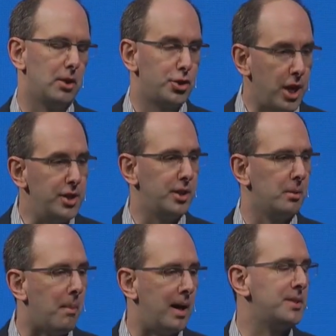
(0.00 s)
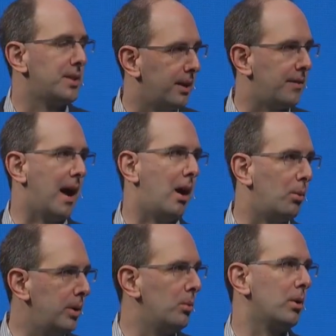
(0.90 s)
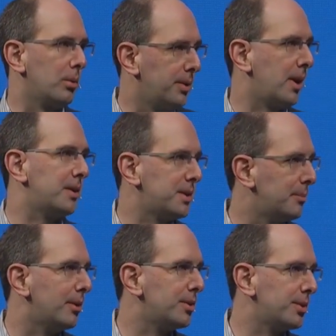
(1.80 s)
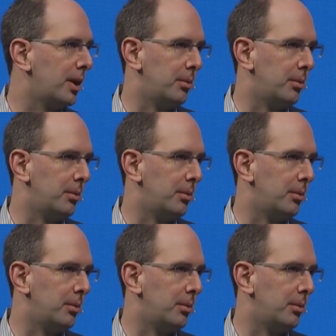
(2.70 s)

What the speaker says: changing the mindset of how we work with customers,